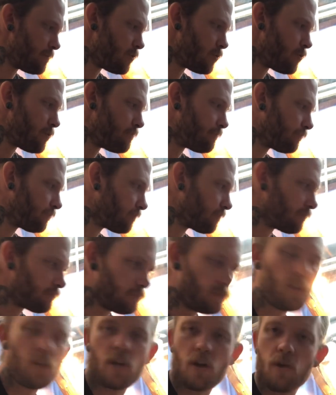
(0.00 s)
or,
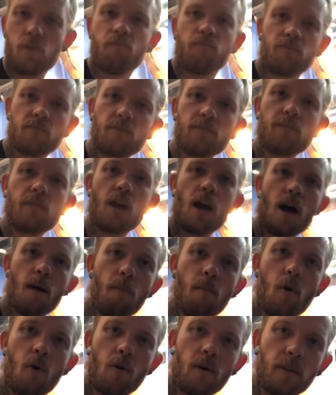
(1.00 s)
a
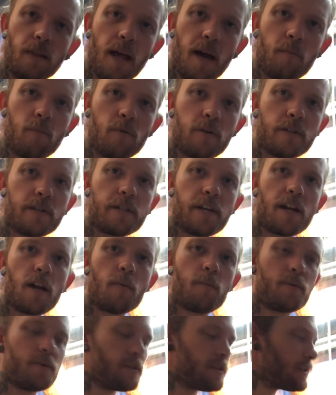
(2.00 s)
more elaborate
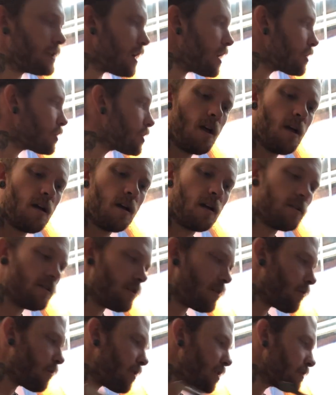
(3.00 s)
setup as such.
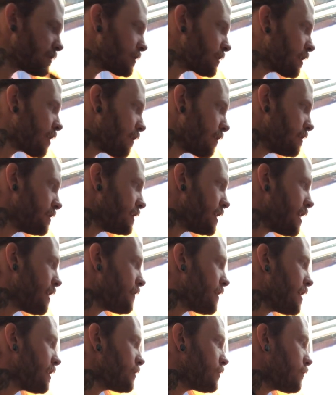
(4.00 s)
And whilst going down
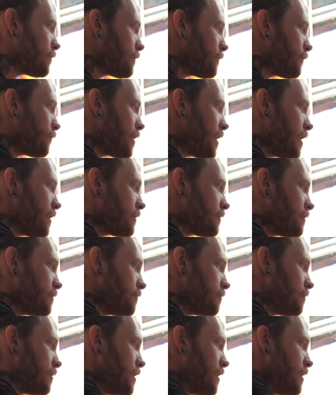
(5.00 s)
that sort of route,
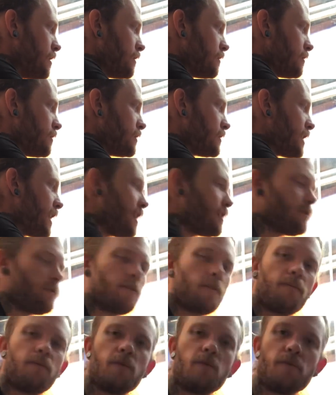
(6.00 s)
you start
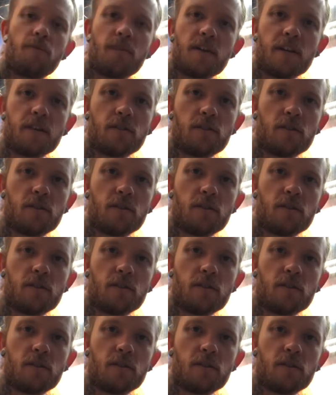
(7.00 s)
doing a few things.